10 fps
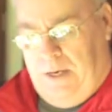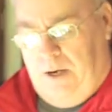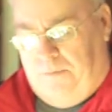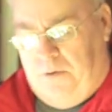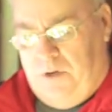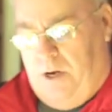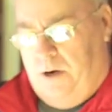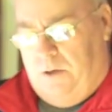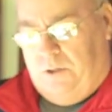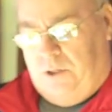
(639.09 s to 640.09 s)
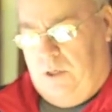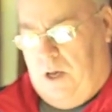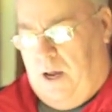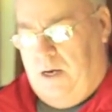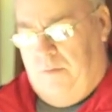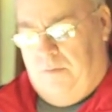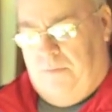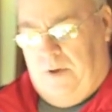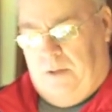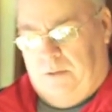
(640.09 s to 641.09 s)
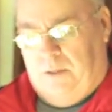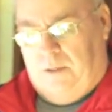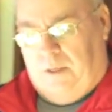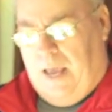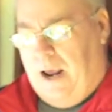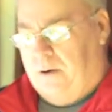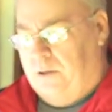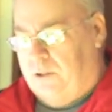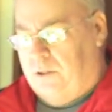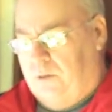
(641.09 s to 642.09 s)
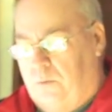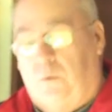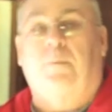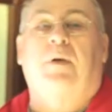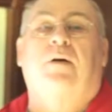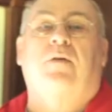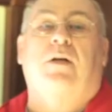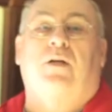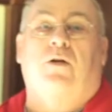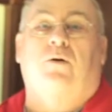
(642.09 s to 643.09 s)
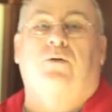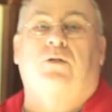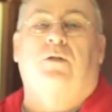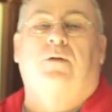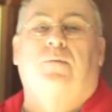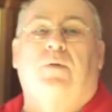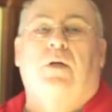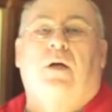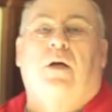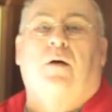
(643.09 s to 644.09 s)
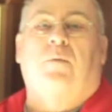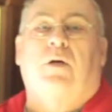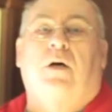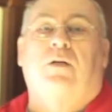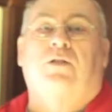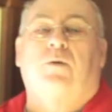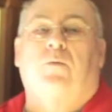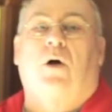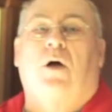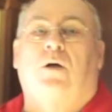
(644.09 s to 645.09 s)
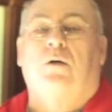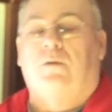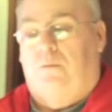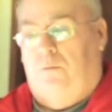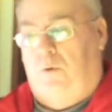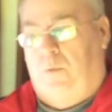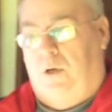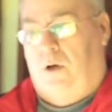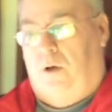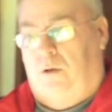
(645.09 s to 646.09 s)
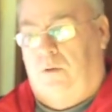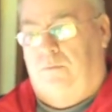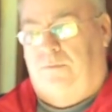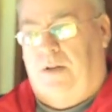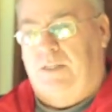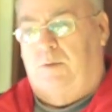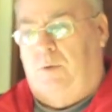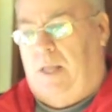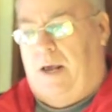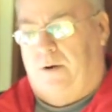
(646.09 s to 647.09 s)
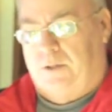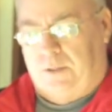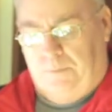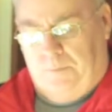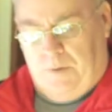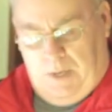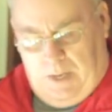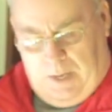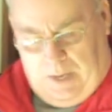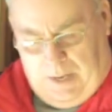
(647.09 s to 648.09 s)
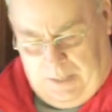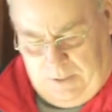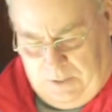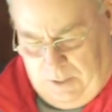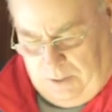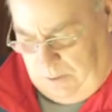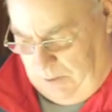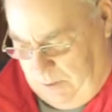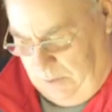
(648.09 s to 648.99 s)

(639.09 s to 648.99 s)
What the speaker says: Now for years, I never felt that ladders would be of any use because they were all what we call flexible ladders, until